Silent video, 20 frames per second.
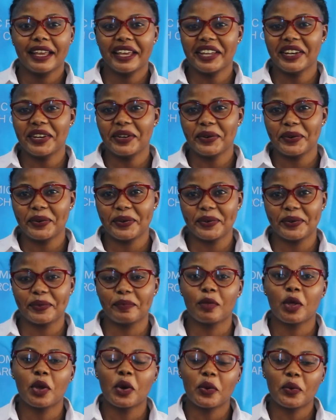Hello,
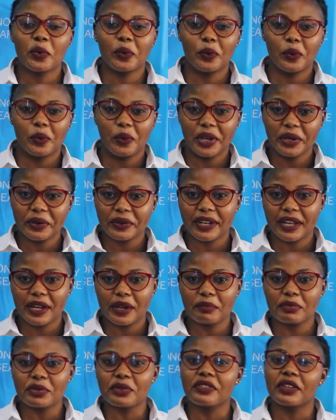
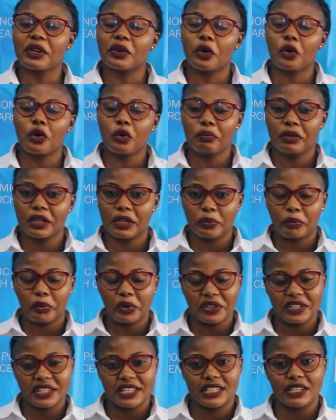welcome to the Economic
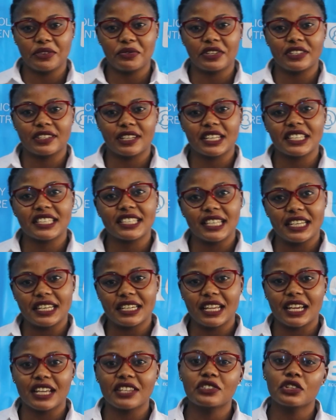Policy Research
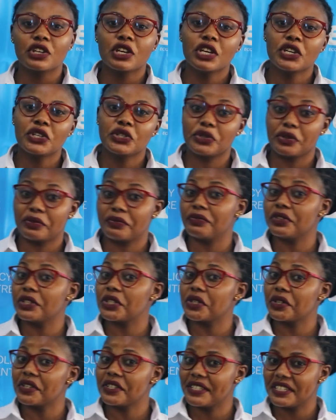Center's short
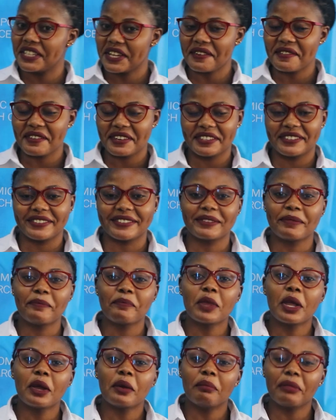video series.
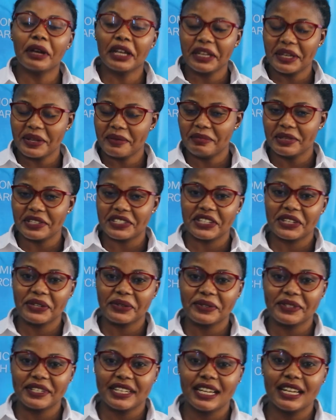My name is
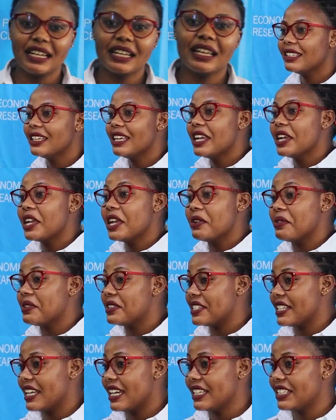Hilda, a
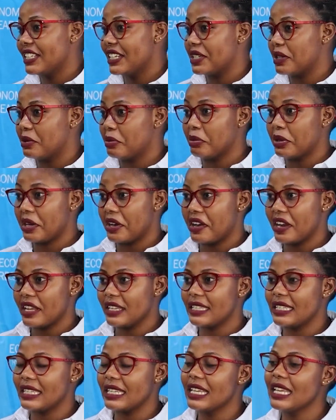researcher at
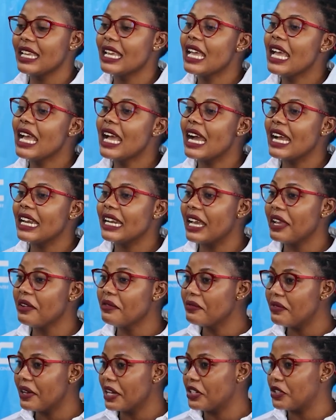EPRC, and
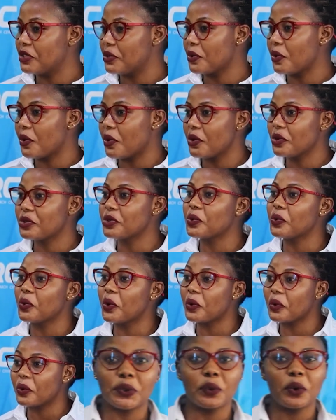I invite you
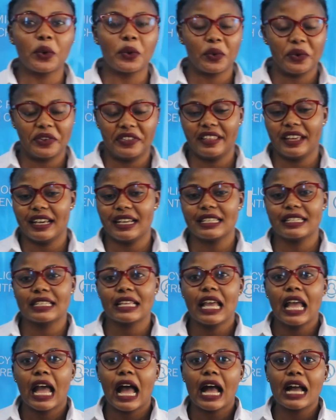all to work with us
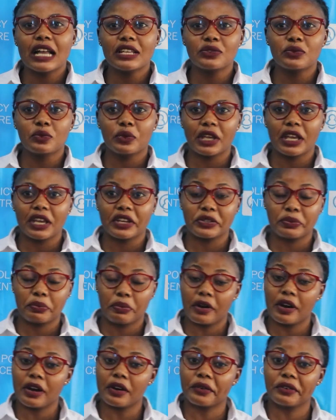as we
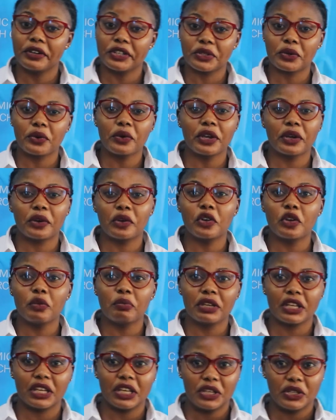explore critical
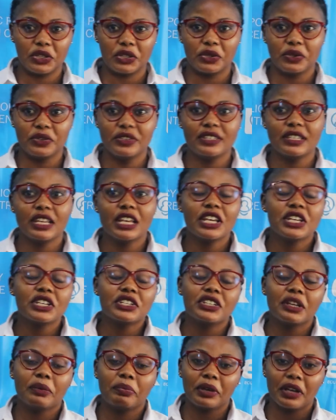economic issues
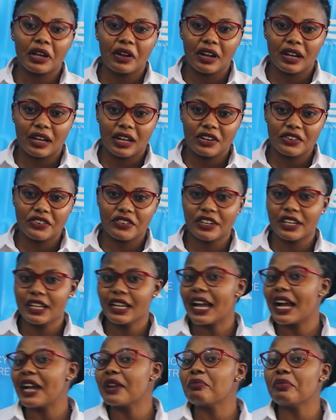shaping our
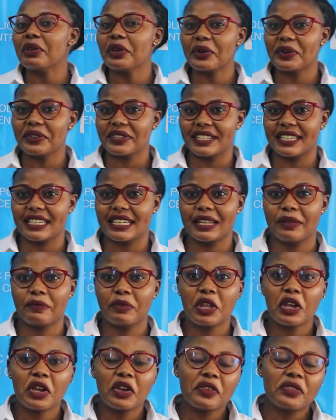country and beyond.
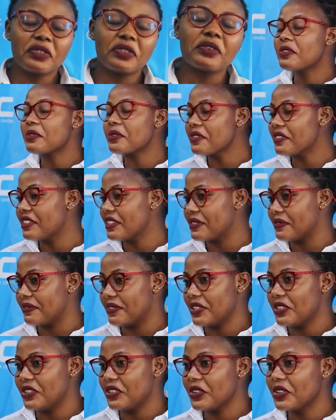Through these
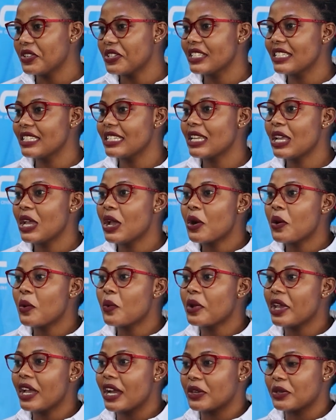videos, we
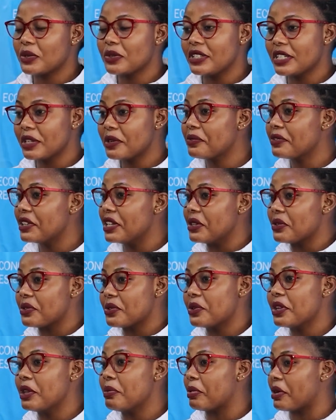are to delve into
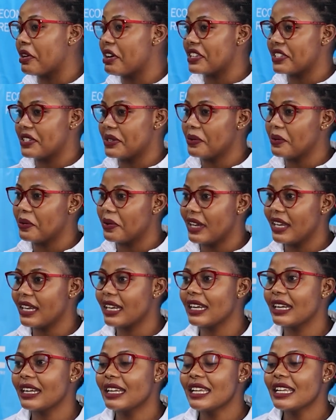EPRC work,
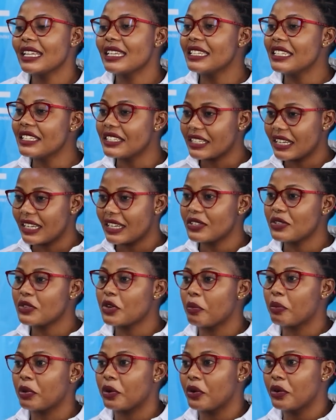discuss
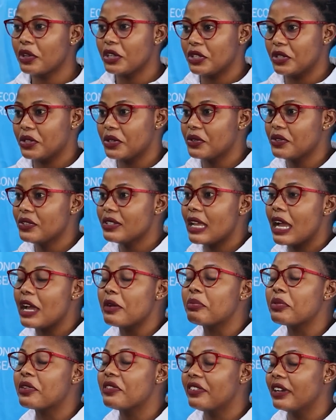topical issues, and
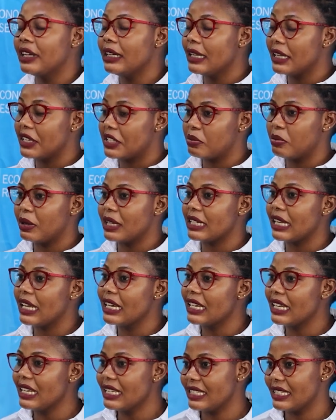provide expert
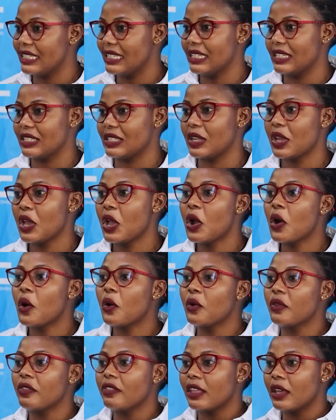analysis on
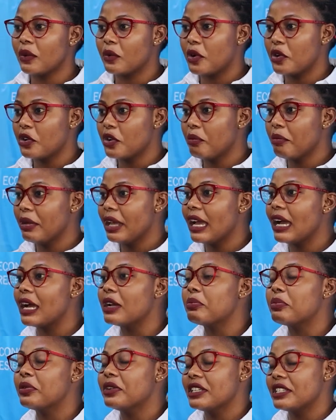the economy and
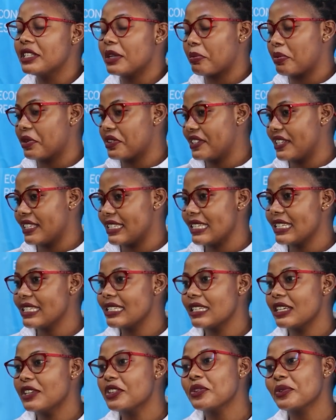policy processes in
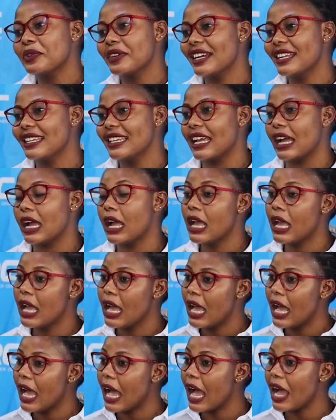Uganda.
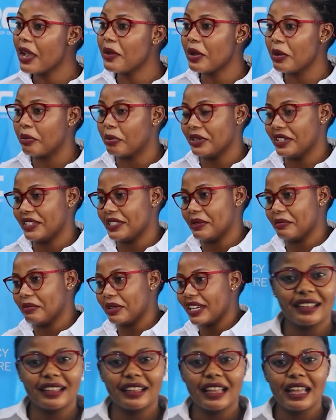I'm a policymaker,
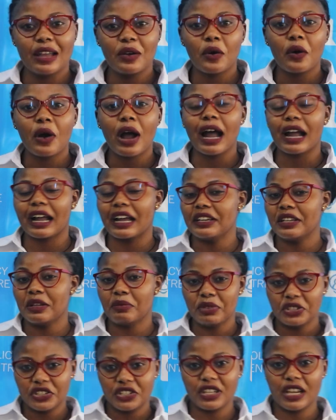
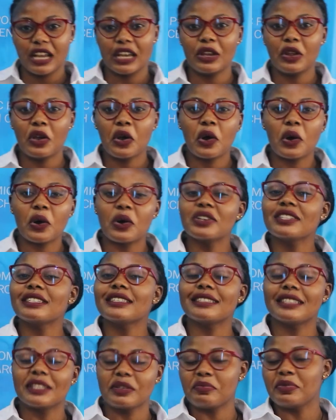academician, or
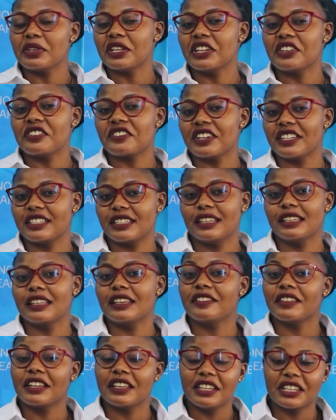simply interested
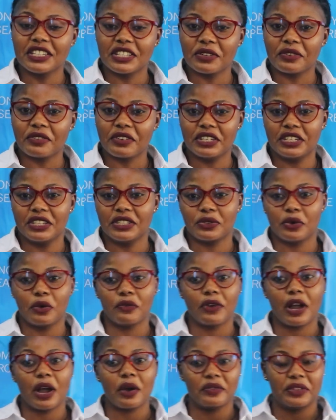in the nitty-gritties
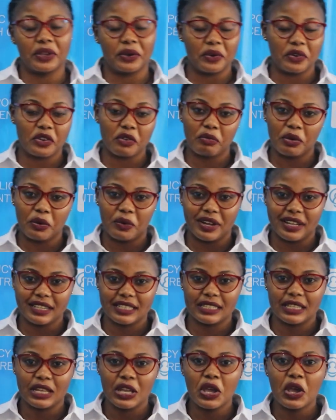of how the economy
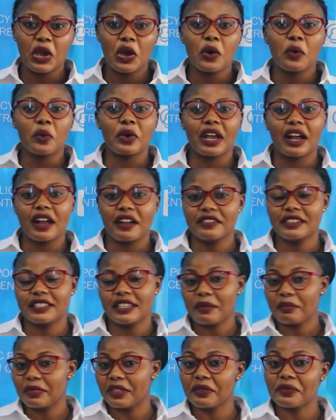works. We have
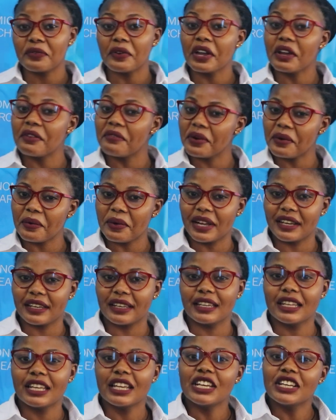something for
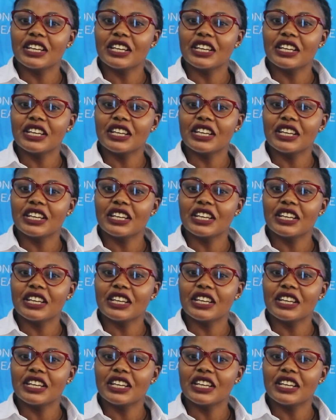everyone.